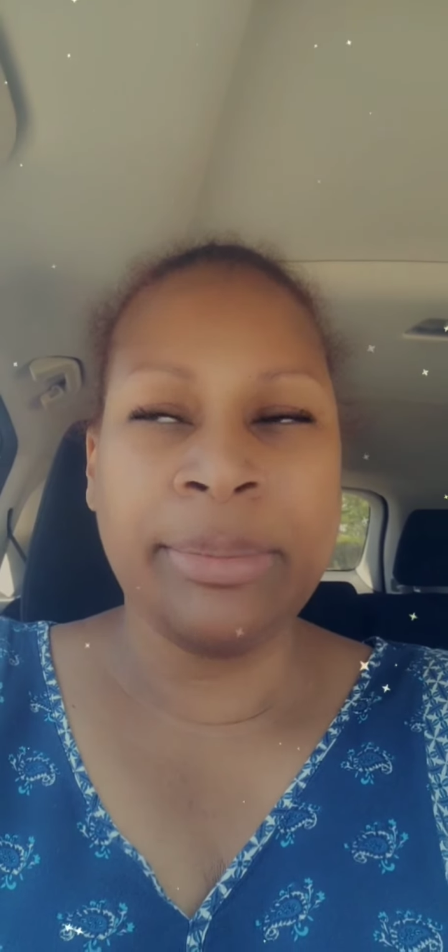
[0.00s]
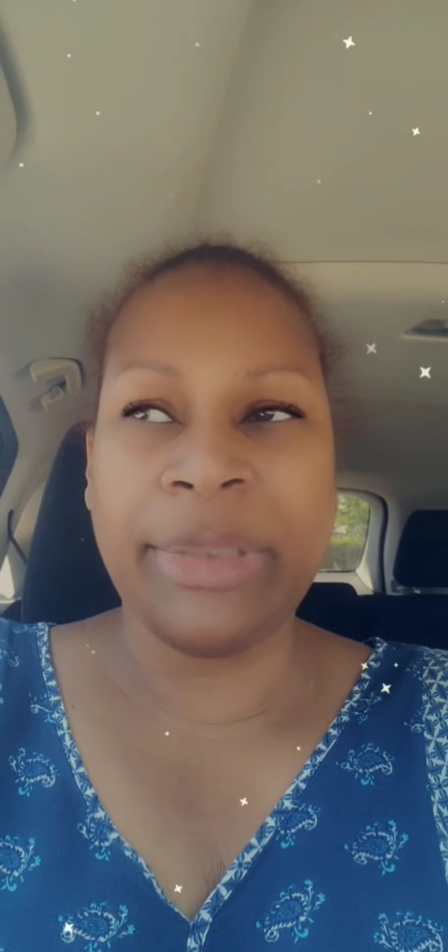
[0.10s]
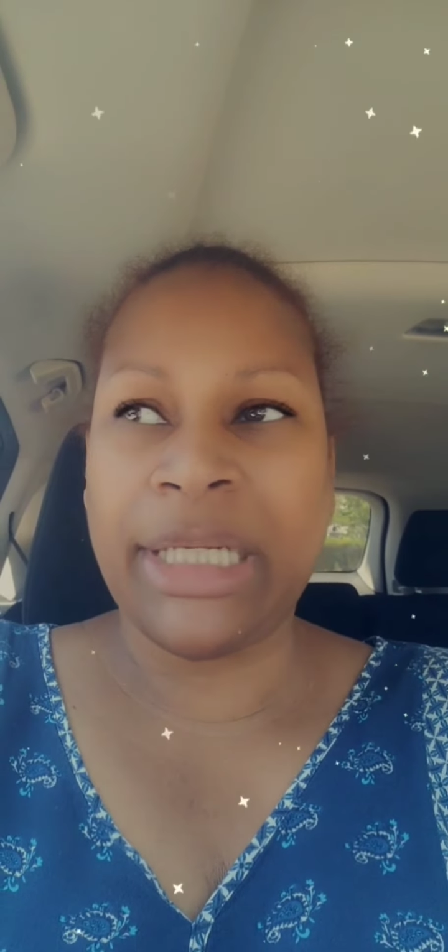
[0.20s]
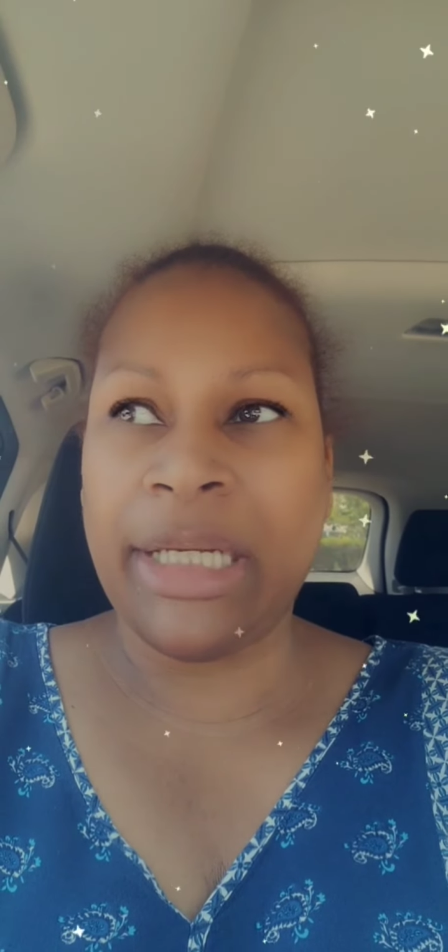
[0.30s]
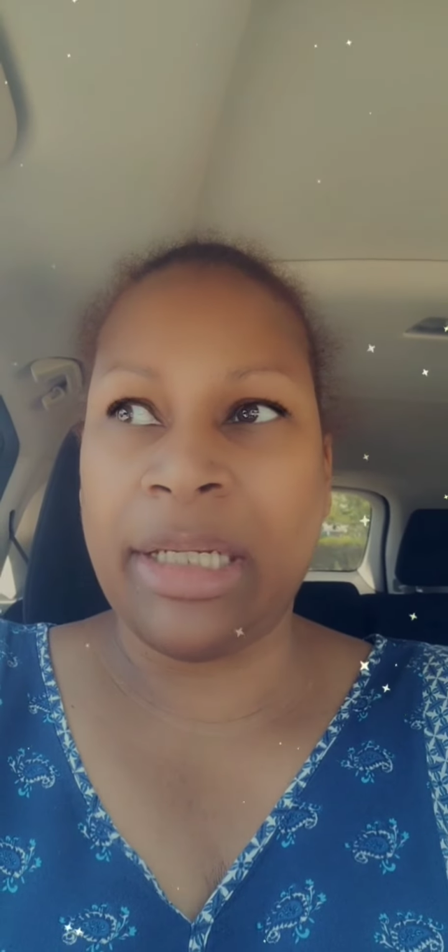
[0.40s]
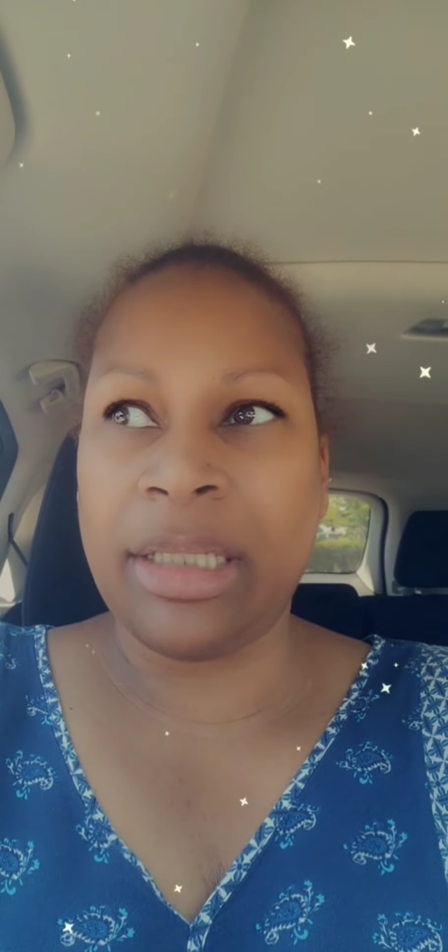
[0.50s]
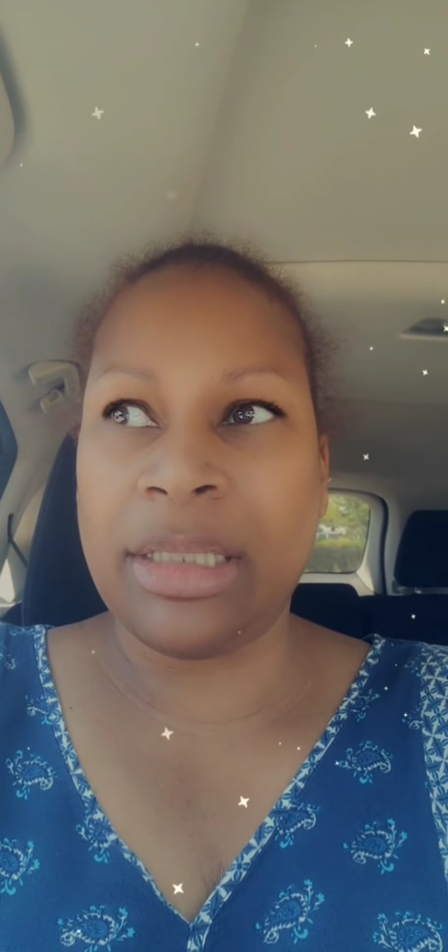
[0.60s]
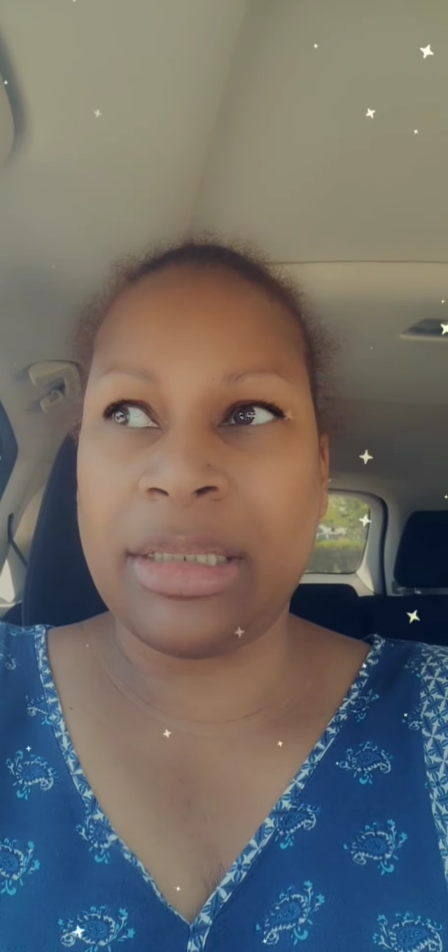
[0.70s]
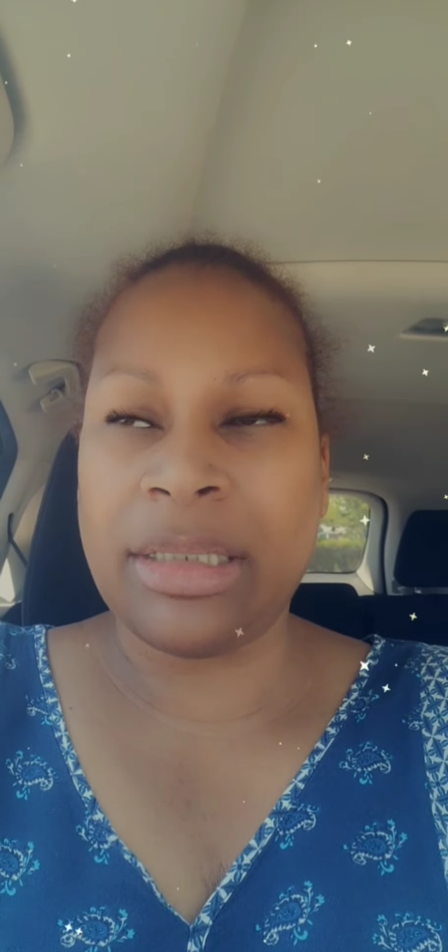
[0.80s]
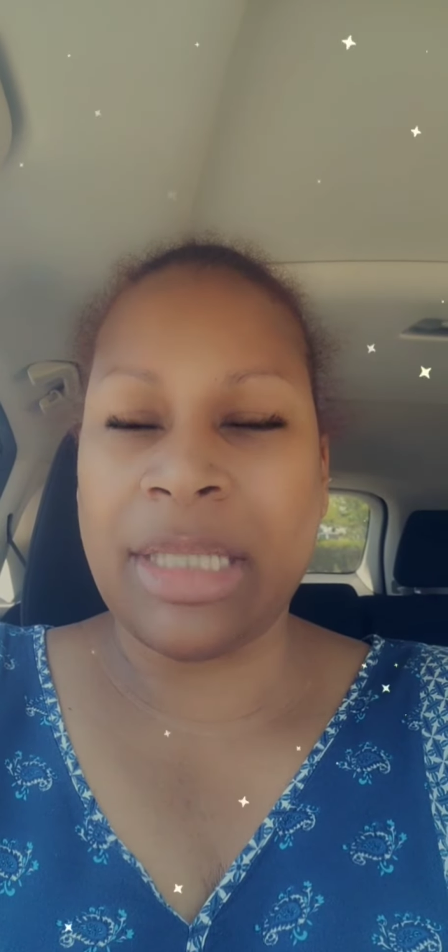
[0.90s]

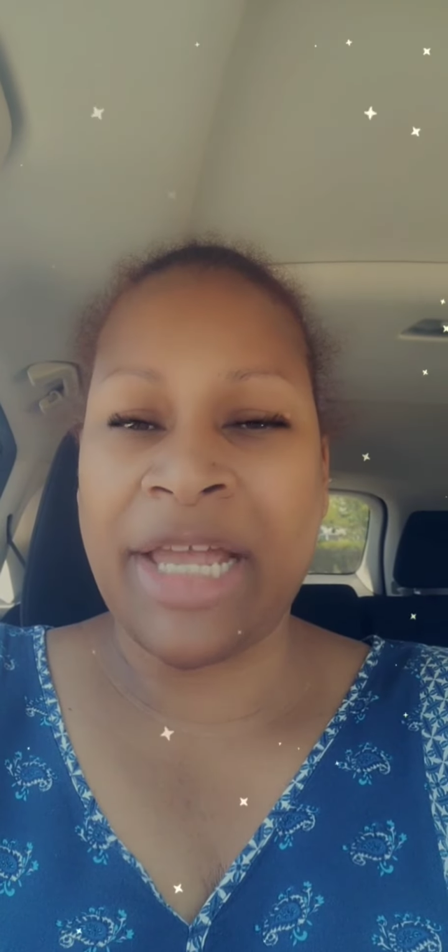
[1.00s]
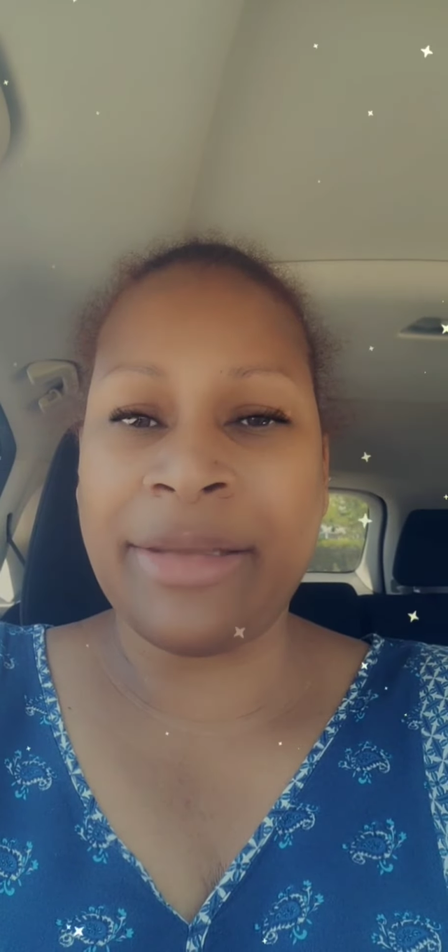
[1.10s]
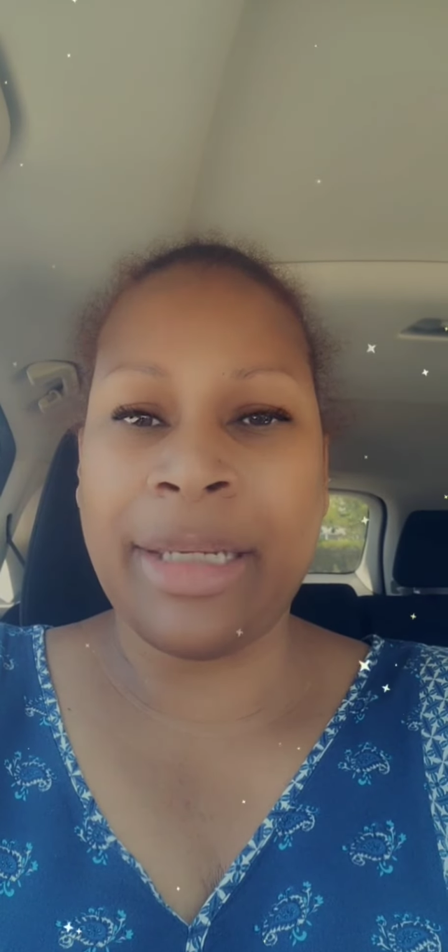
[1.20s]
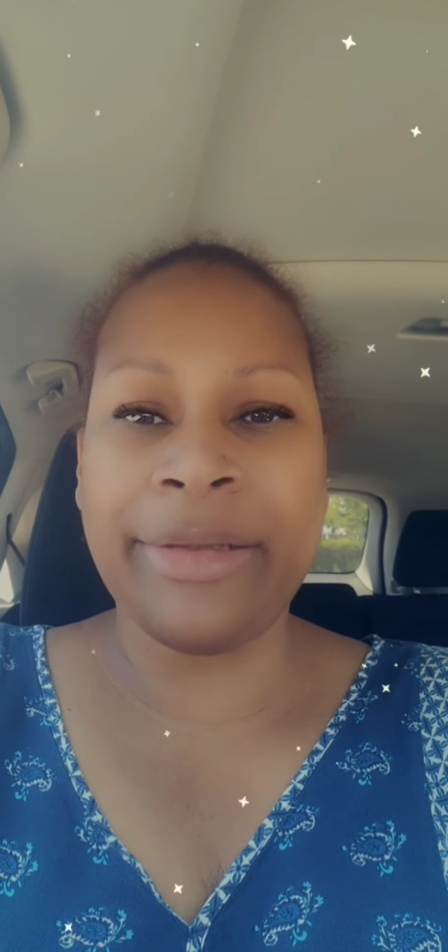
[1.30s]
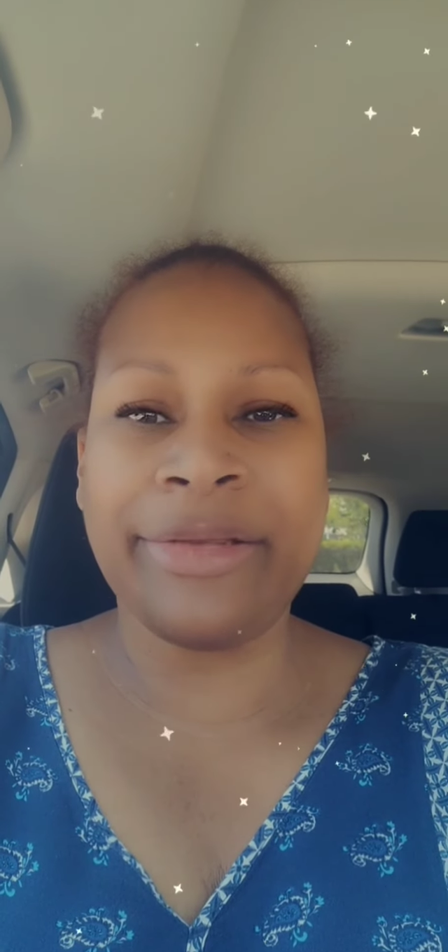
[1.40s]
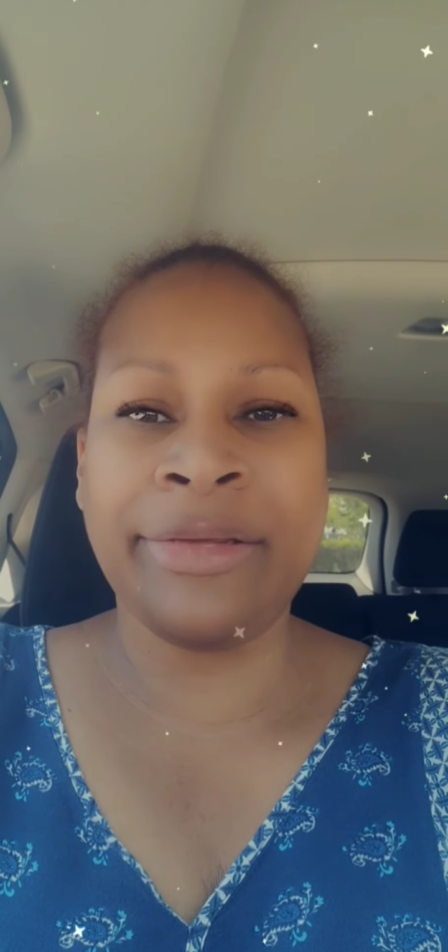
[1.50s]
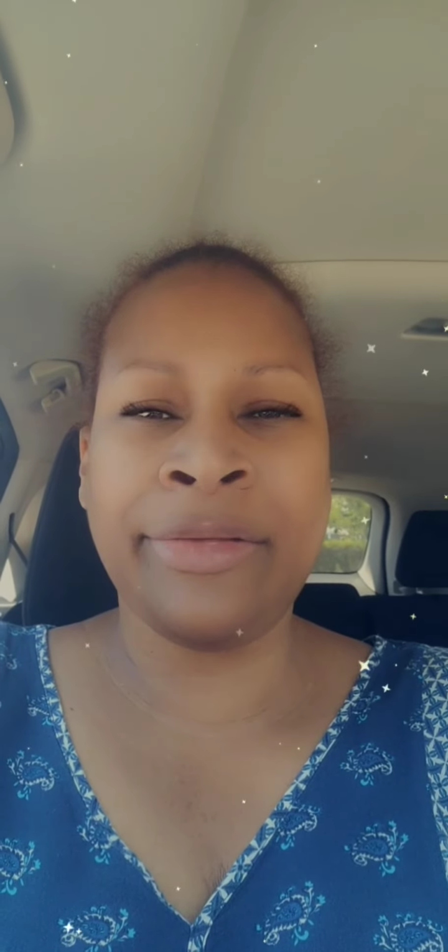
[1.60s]
because I think